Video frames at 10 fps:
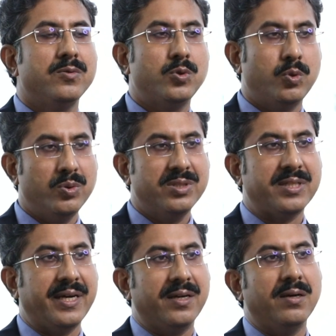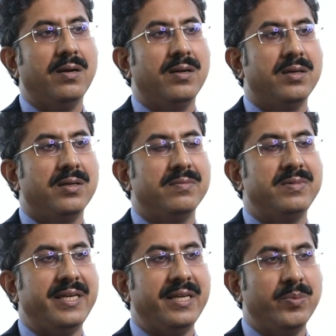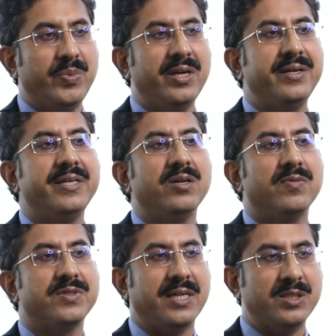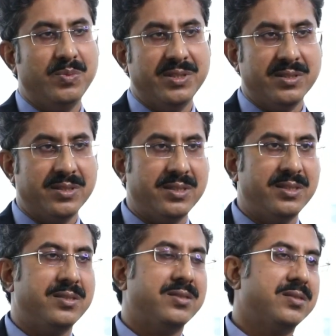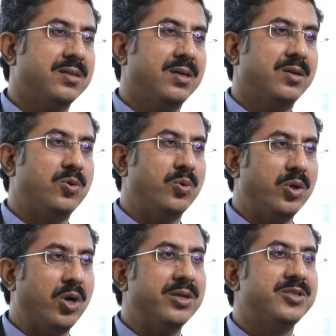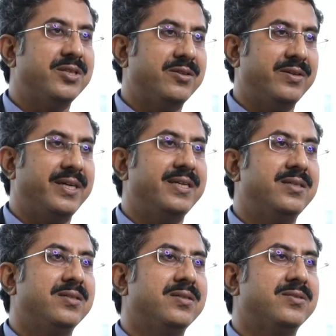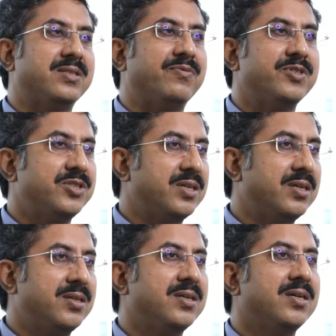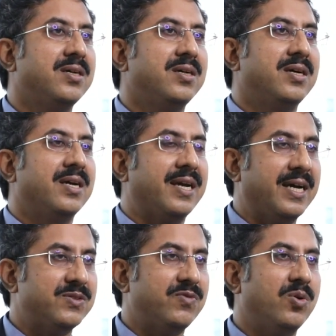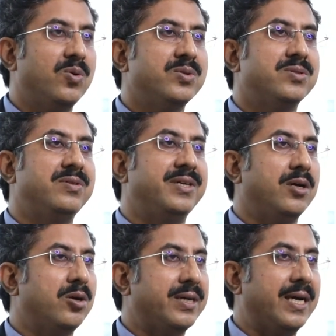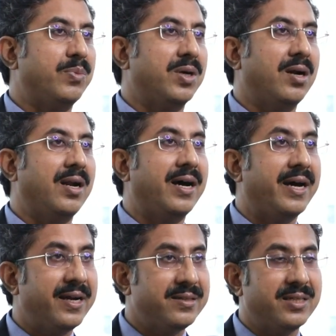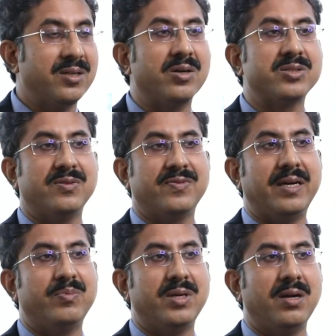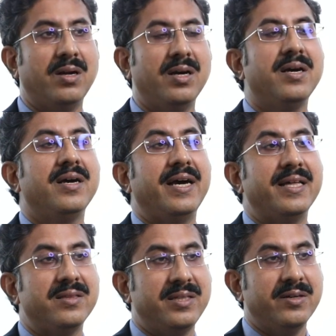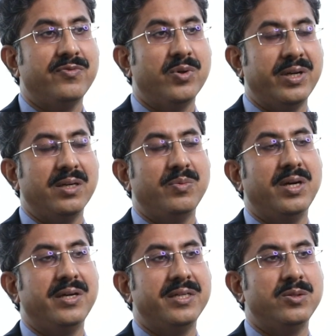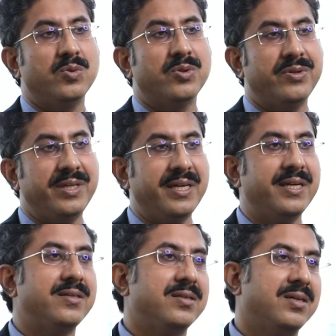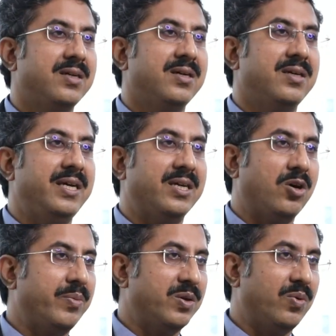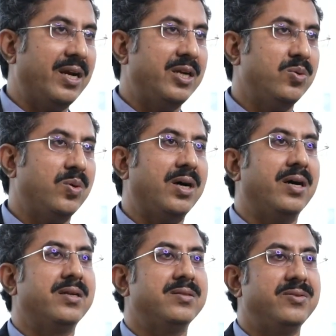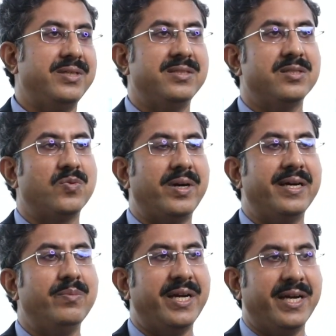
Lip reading: Through the cycle, the inability of such businesses to not generate sufficient cash flows, return on capital higher than cost of capital, and therefore inability to create economic value are the reasons why I am